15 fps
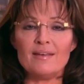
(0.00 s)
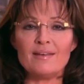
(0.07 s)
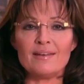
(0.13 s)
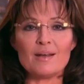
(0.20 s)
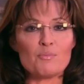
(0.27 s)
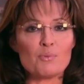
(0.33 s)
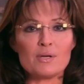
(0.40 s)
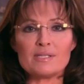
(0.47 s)

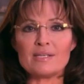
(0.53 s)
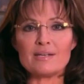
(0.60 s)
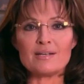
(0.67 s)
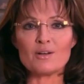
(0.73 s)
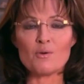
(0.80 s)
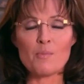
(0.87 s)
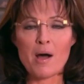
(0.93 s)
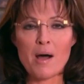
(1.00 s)
Now,
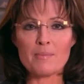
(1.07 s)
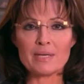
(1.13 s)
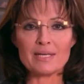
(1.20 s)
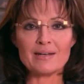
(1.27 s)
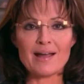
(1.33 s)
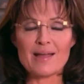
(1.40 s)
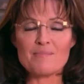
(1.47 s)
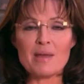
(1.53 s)
President Obama
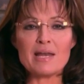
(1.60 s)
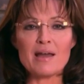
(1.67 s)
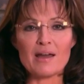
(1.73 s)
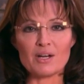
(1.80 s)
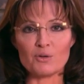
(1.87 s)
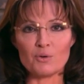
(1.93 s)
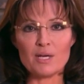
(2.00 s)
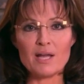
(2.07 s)
and I may not
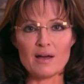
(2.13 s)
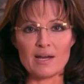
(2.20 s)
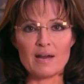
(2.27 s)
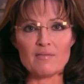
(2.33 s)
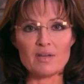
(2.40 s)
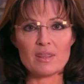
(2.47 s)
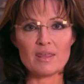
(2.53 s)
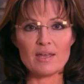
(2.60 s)
agree on
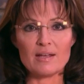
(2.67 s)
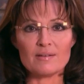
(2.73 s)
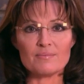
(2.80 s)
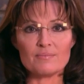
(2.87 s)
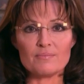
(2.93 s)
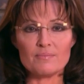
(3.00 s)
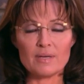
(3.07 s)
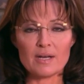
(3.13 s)
everything,
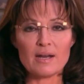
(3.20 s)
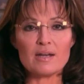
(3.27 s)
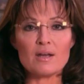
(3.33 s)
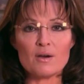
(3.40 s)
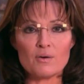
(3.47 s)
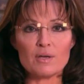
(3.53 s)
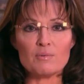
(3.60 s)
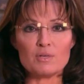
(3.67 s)
but I
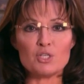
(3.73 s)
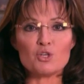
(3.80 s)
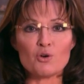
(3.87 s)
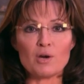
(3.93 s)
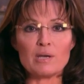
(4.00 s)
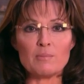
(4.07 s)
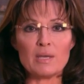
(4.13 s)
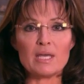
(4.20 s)
know he would
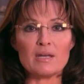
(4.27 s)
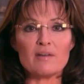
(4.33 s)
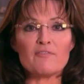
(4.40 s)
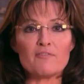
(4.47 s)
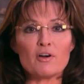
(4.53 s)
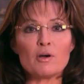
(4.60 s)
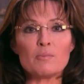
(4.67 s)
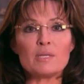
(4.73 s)
join me in
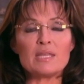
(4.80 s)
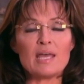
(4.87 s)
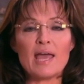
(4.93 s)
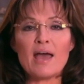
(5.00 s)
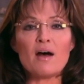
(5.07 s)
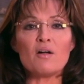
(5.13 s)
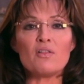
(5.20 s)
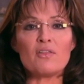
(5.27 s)
affirming the
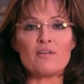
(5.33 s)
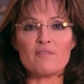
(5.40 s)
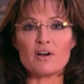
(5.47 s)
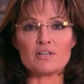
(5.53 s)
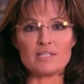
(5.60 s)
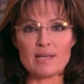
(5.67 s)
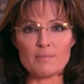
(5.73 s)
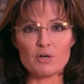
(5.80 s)
health of our
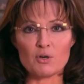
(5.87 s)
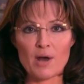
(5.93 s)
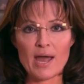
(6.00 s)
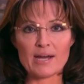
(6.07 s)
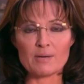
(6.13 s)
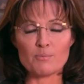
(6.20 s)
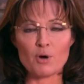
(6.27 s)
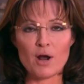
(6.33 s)

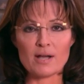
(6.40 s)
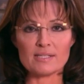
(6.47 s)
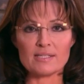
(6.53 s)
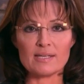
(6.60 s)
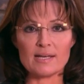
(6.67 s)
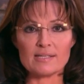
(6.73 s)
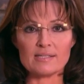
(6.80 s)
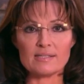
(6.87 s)
democratic
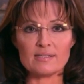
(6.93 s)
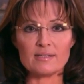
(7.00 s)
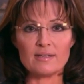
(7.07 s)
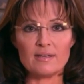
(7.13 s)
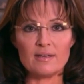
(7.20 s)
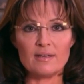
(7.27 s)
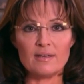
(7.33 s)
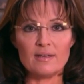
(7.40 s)
process.
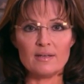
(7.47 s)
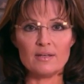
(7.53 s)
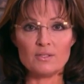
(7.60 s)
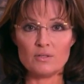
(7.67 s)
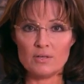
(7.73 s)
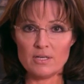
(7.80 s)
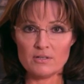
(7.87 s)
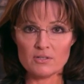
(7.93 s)

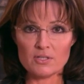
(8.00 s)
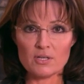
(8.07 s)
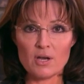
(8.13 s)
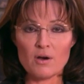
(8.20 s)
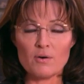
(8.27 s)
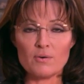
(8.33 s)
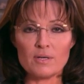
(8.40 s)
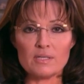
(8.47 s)
2 years
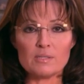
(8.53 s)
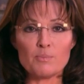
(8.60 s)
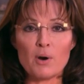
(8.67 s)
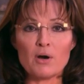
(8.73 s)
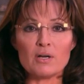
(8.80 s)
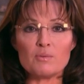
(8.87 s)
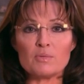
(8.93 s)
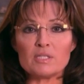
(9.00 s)
ago, his
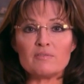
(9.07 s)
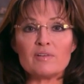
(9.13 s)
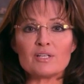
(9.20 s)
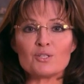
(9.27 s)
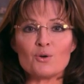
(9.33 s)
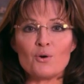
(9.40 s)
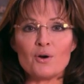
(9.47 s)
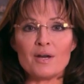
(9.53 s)
party was
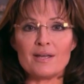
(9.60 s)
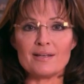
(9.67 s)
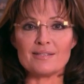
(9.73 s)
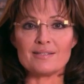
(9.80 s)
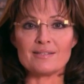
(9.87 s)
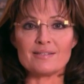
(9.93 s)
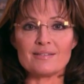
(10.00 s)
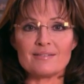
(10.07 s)

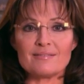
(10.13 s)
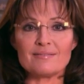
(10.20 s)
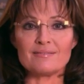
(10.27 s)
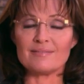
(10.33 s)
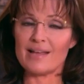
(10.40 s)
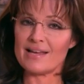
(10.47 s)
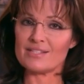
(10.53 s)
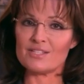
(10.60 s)
victorious.
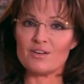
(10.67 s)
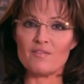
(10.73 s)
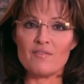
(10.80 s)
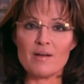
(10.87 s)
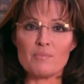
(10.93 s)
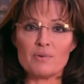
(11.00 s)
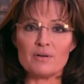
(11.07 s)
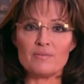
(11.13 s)
Last
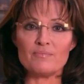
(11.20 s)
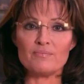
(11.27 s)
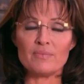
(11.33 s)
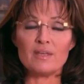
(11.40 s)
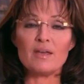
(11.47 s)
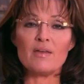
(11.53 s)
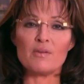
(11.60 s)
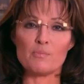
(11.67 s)
November,
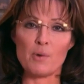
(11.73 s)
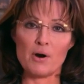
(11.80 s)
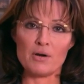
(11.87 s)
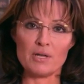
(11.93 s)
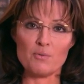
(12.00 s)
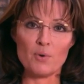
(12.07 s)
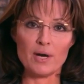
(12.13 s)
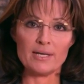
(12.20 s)
the other
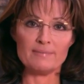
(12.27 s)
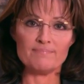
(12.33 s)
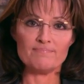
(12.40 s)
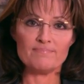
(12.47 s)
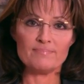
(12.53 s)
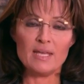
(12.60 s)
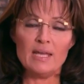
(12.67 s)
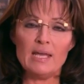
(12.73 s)
party won.
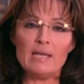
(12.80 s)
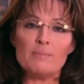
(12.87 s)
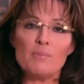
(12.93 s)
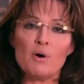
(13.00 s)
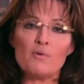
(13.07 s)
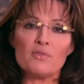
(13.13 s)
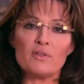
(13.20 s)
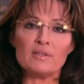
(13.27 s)
In
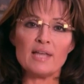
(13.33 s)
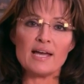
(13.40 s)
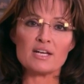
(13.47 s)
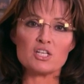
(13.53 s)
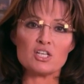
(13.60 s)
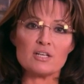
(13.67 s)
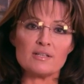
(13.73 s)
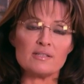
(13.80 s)
both
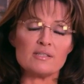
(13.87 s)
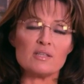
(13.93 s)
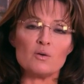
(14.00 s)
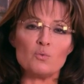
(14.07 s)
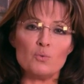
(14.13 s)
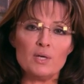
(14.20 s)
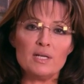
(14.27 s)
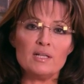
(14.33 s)
elections, the
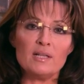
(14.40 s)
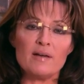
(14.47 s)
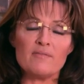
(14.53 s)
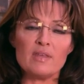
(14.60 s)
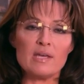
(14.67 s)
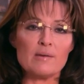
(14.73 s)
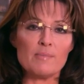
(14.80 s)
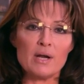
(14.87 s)
will of
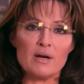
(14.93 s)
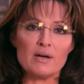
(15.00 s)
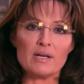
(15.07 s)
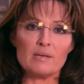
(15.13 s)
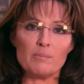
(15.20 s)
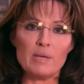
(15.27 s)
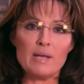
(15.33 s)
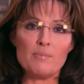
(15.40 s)
the
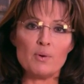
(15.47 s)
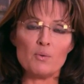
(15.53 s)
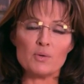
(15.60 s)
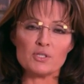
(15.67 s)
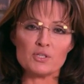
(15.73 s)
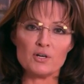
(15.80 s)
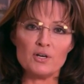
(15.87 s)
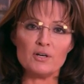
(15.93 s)
American people
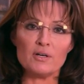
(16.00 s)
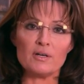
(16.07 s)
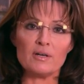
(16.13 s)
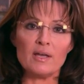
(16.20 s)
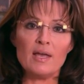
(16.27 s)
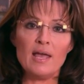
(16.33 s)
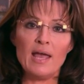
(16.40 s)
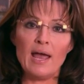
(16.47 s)
was heard,
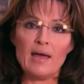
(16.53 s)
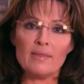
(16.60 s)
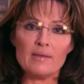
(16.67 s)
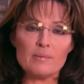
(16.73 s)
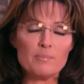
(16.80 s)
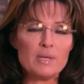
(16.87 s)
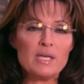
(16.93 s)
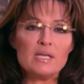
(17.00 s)
and the
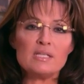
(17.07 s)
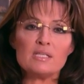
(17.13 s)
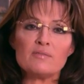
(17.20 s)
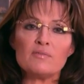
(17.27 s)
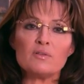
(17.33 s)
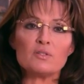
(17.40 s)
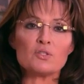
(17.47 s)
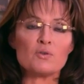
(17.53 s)

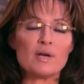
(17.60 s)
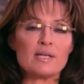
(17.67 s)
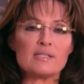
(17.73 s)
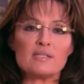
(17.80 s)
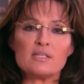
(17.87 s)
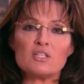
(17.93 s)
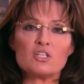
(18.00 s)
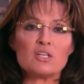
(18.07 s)
peaceful
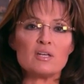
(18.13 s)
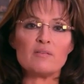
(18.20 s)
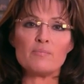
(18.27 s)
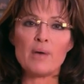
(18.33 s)
transition of